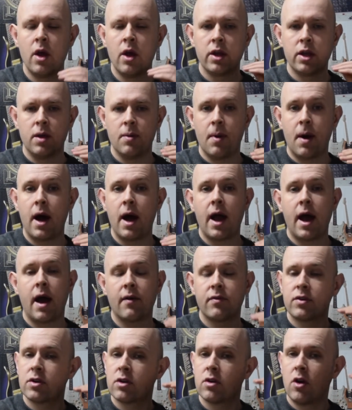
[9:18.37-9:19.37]
You might
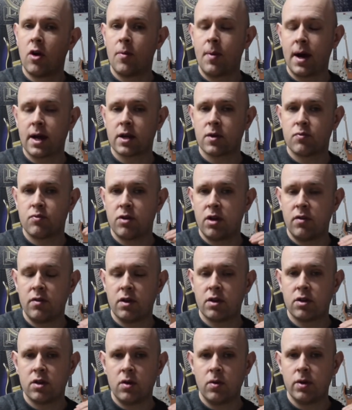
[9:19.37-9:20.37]
have to go back to
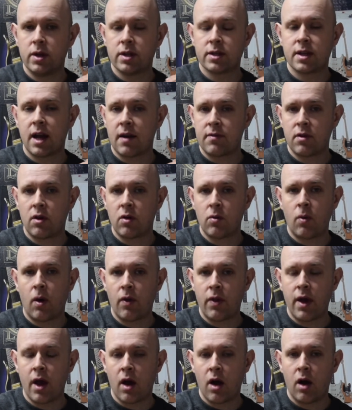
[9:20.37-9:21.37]
previous units to have a look what
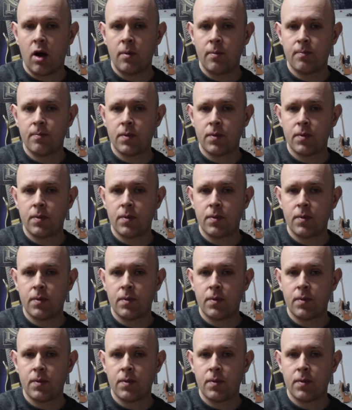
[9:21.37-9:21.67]
they are.